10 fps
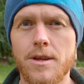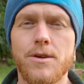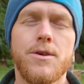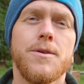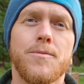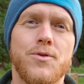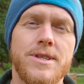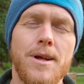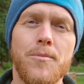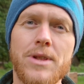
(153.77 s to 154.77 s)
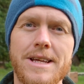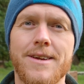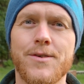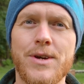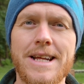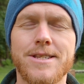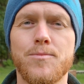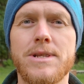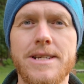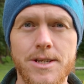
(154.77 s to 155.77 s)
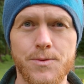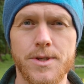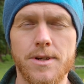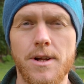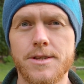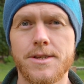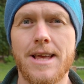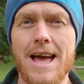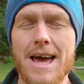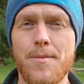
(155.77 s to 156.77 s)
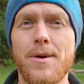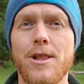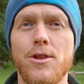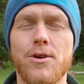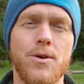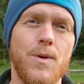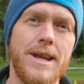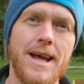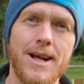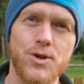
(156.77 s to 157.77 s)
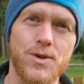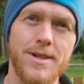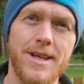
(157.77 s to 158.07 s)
you can still create some pleasing results, and it might look quite natural